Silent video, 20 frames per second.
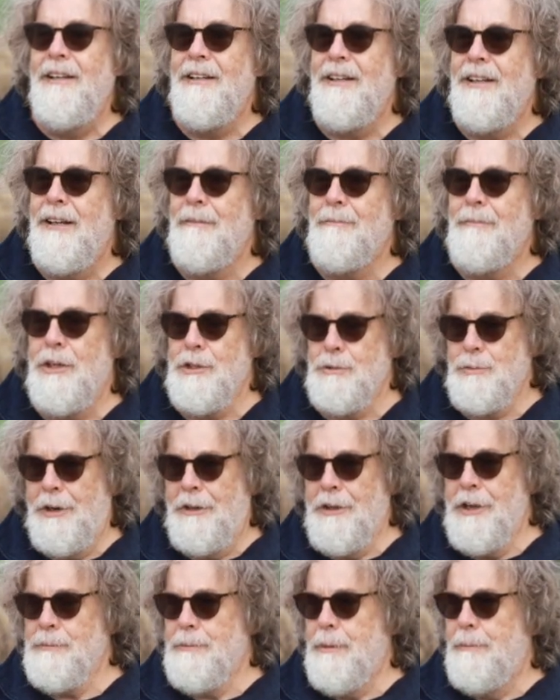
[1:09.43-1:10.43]
I was one of
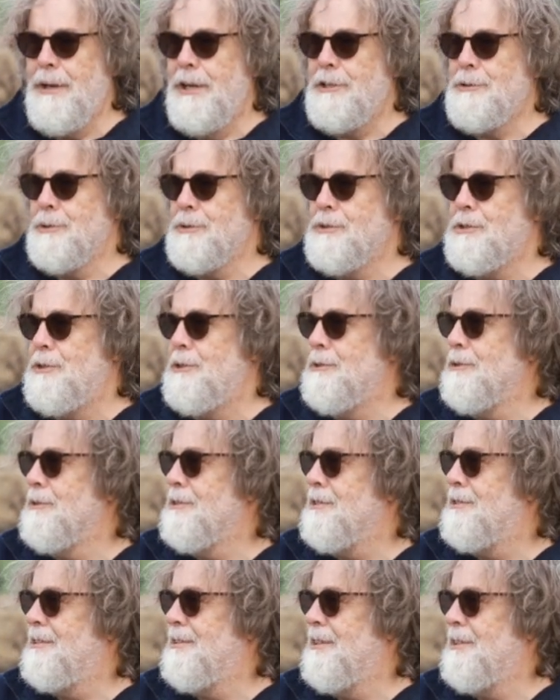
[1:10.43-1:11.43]
those perpetual
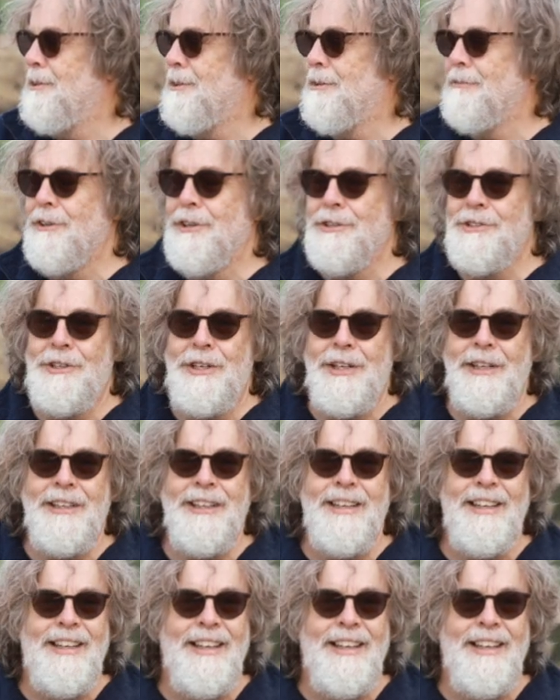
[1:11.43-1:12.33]
students at university.